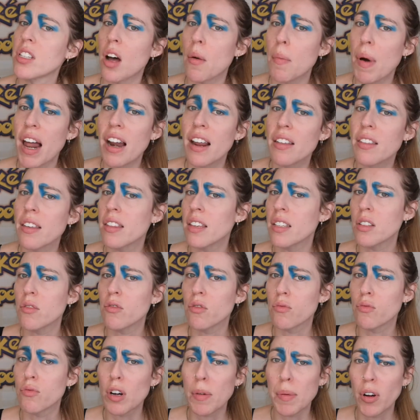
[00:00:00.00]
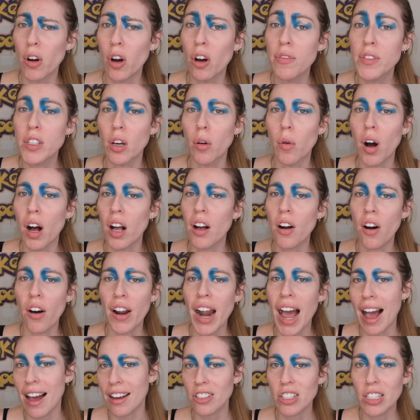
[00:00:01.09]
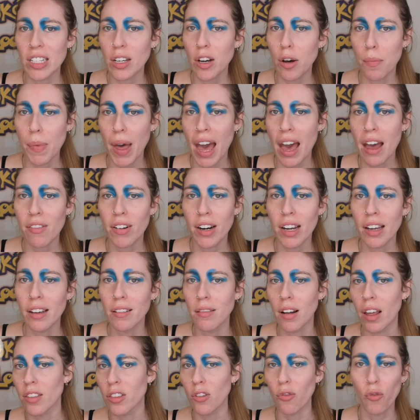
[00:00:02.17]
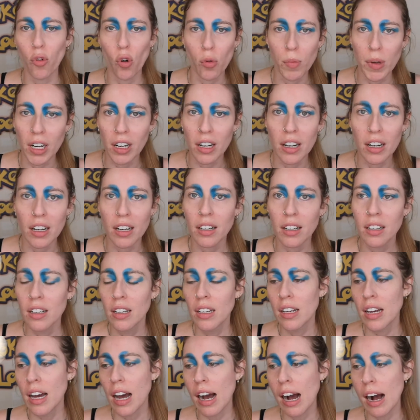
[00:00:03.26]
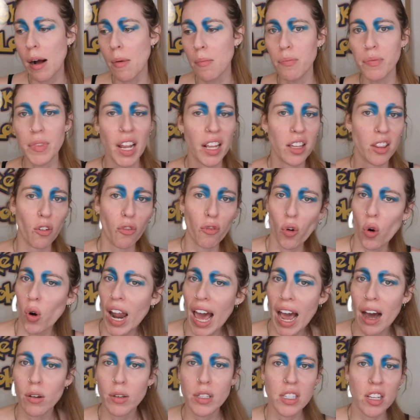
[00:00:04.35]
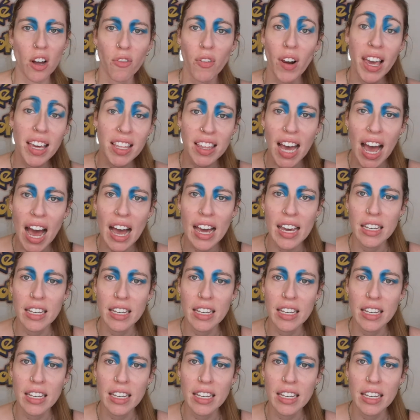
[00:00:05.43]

Star palette that this is ripping off, so I can't actually compare it, like the formula, like the fallout, stuff like that.